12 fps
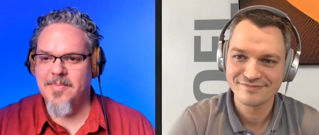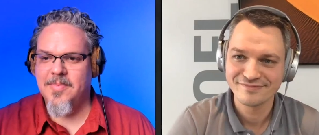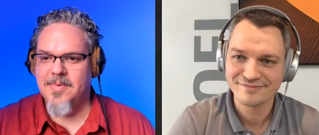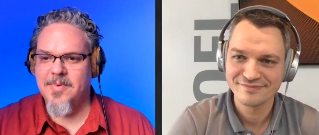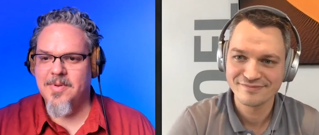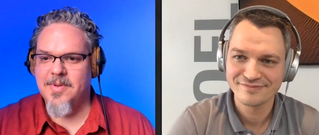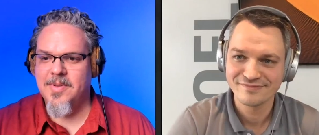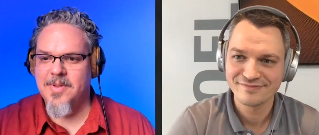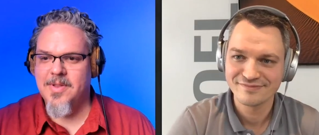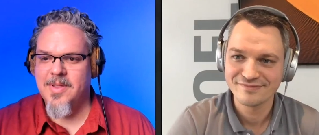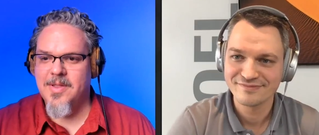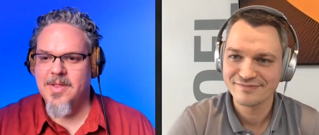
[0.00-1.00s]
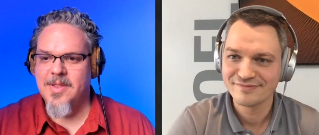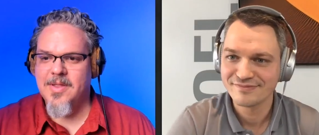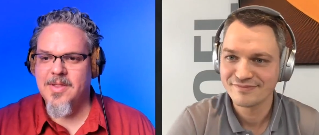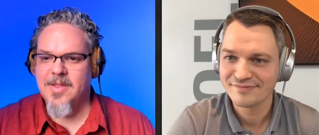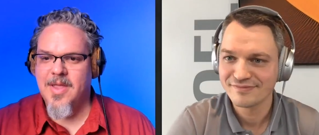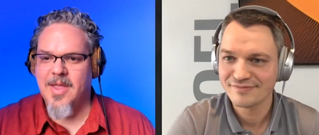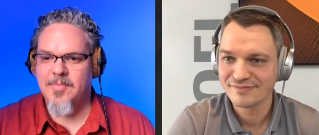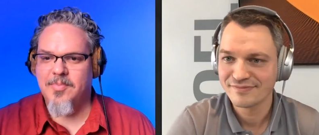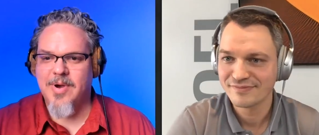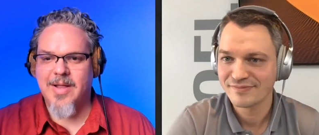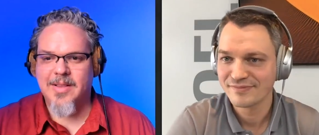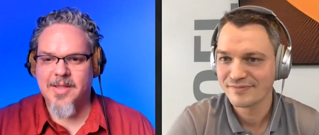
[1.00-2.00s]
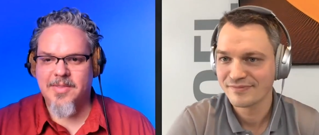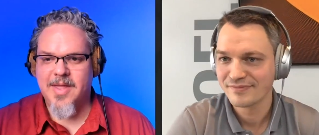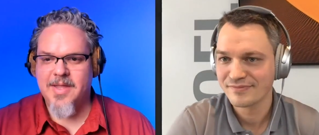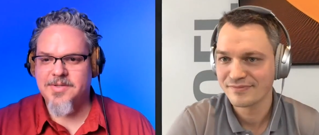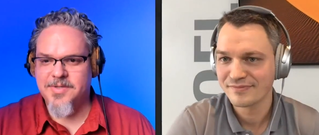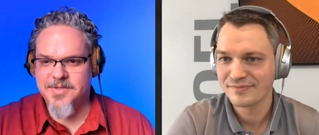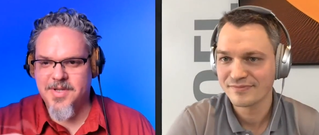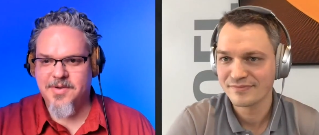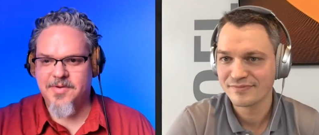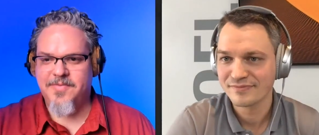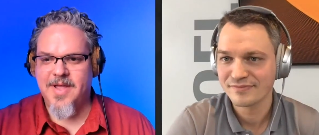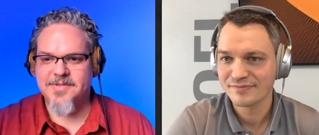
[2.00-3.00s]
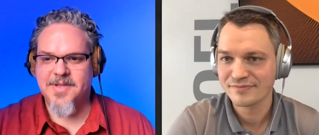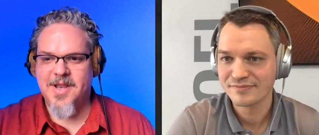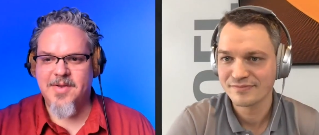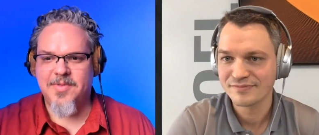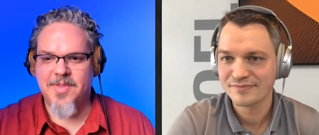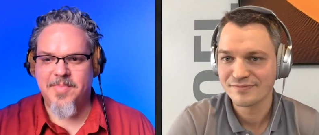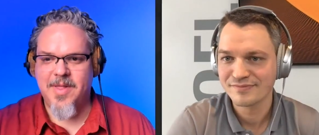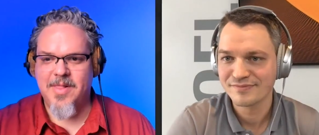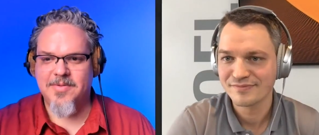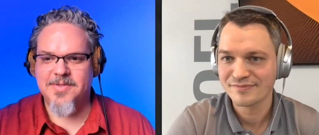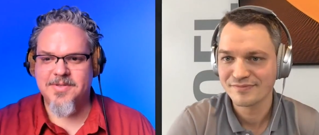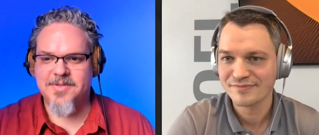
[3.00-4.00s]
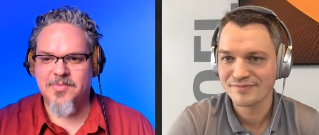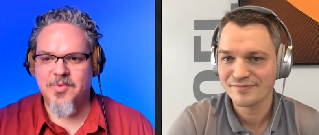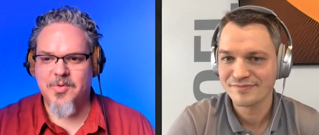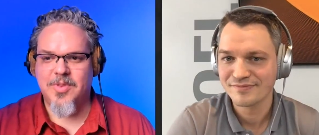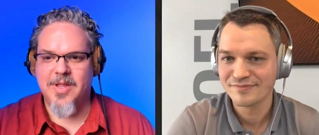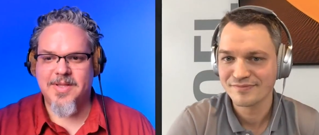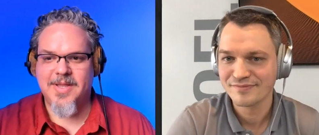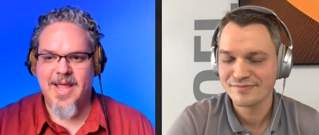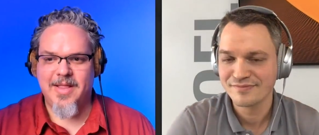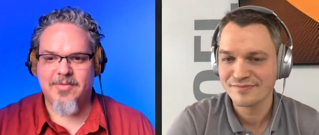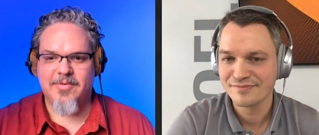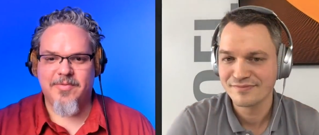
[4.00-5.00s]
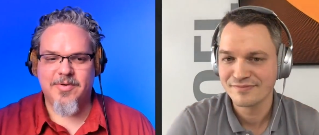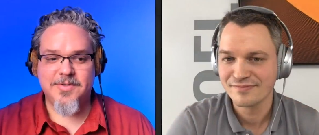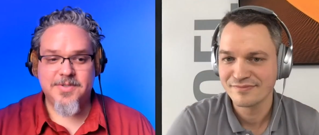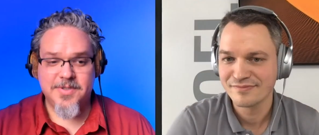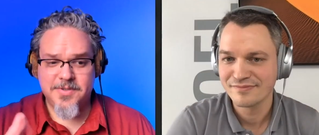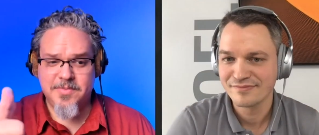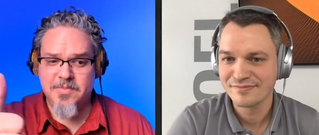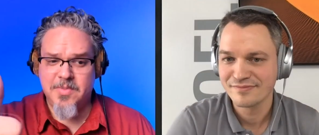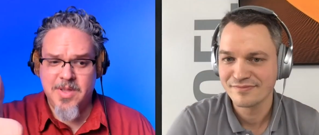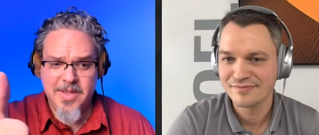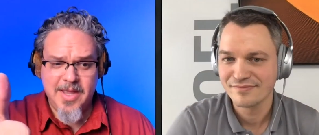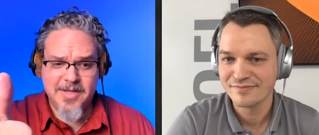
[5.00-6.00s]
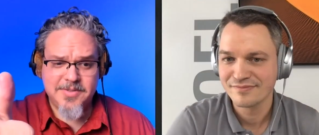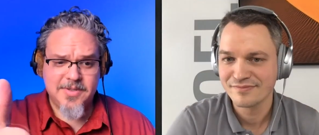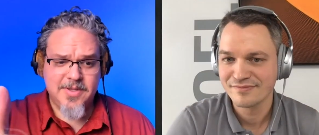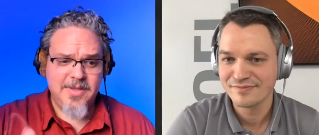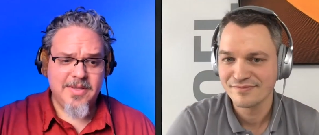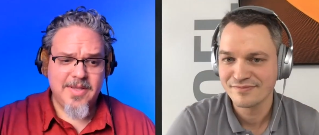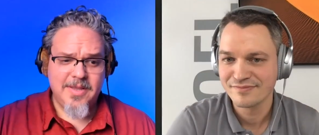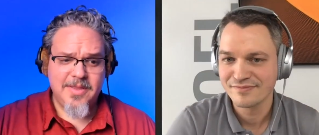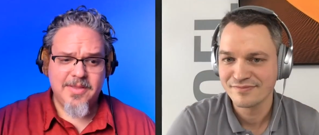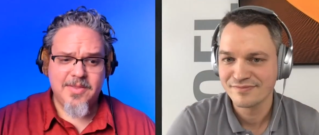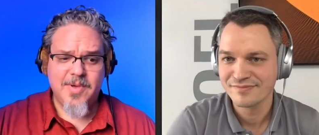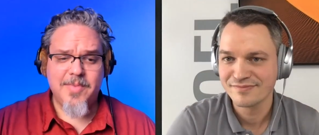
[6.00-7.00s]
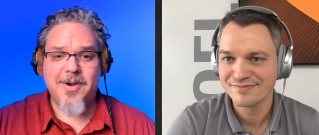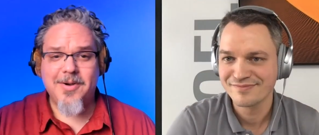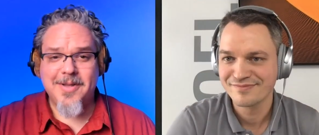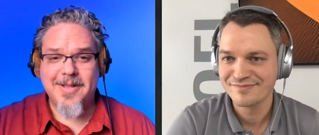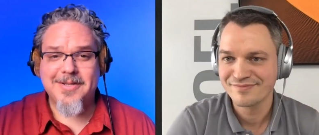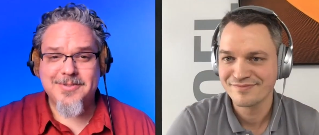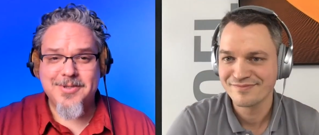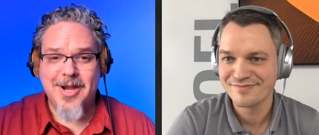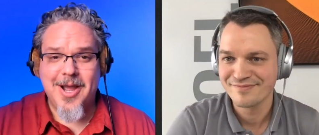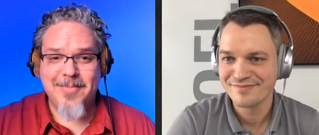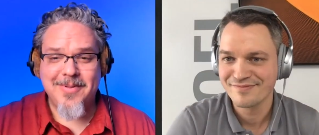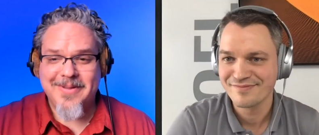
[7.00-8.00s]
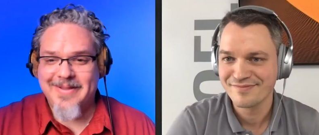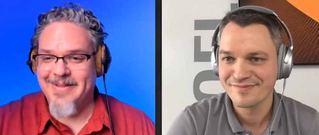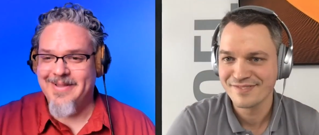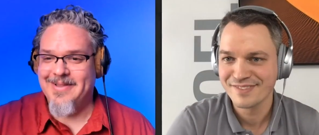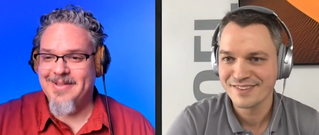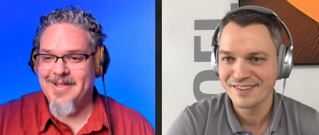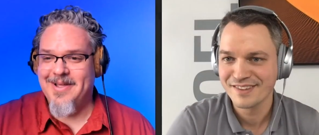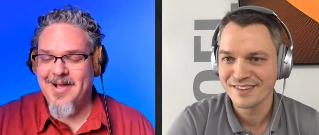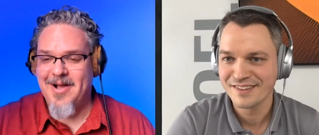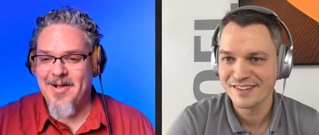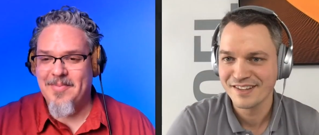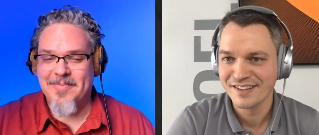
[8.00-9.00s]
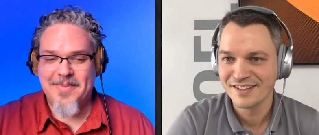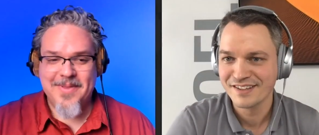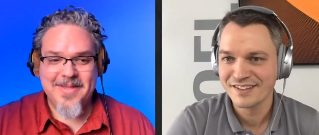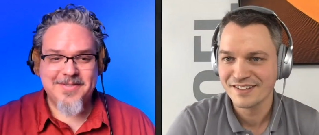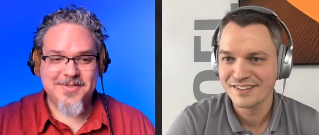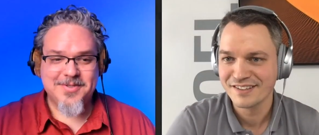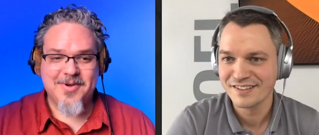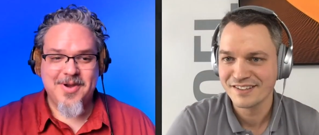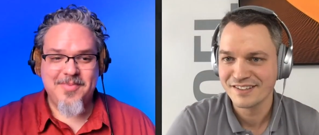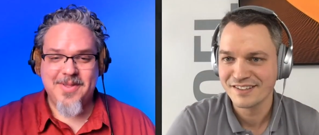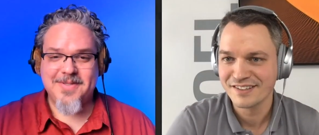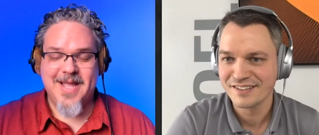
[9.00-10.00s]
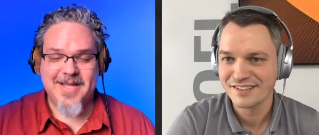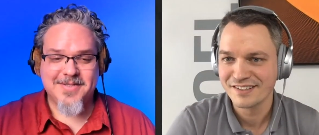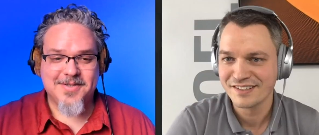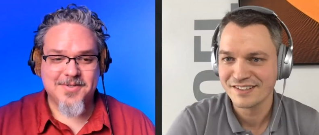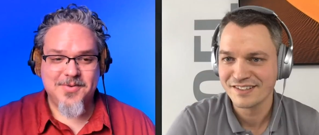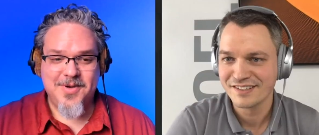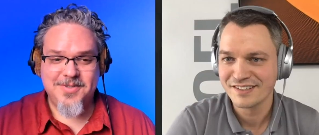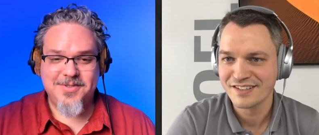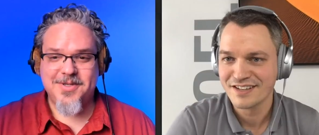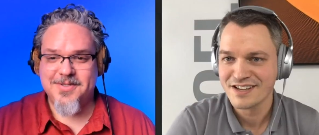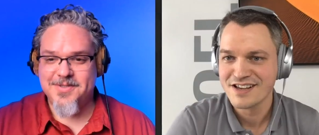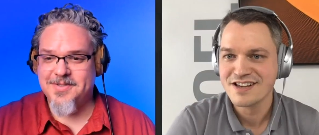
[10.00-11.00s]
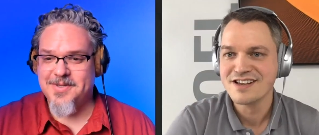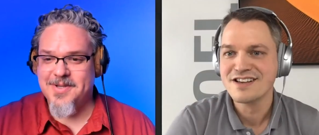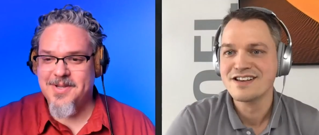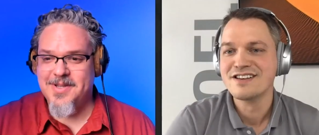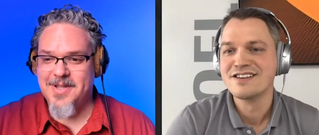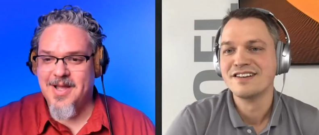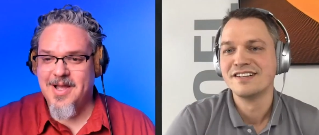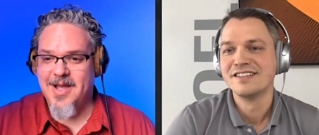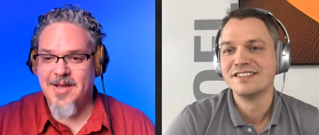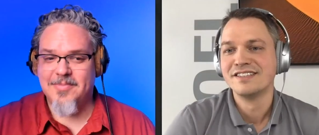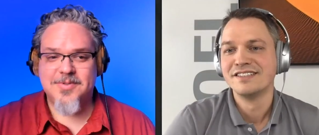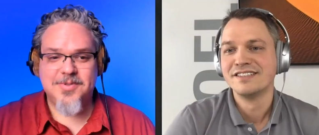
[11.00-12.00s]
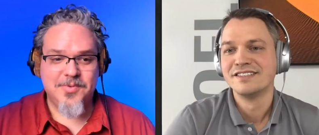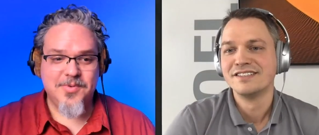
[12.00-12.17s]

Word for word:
Speaker 1: Um, and Bradley, thanks. You said you're fascinated with the bellow system, We would like to add the reverse system. Excellent. I think the webinar did its job. Um, this is a great place to ask us questions.